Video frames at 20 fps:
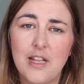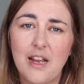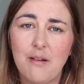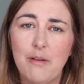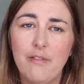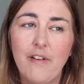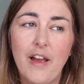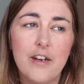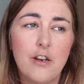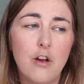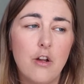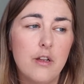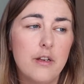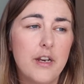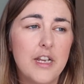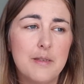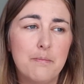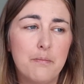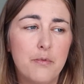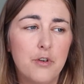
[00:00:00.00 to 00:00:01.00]
Like, we've had
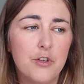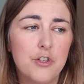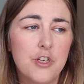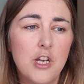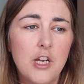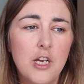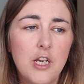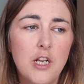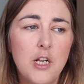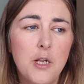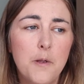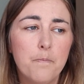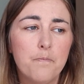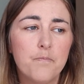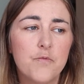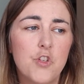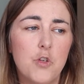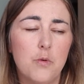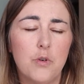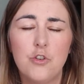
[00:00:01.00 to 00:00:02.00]
holidays booked
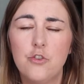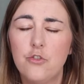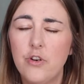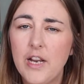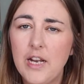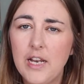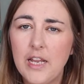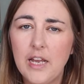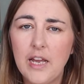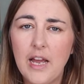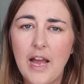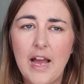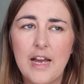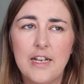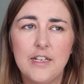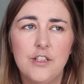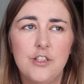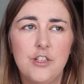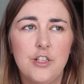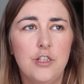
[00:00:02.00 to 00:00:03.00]
to Australia
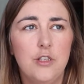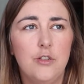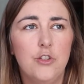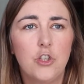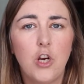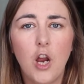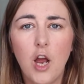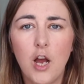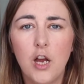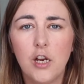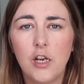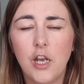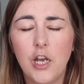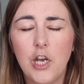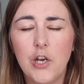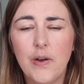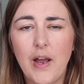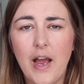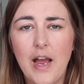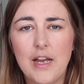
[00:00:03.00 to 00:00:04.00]
and to Chicago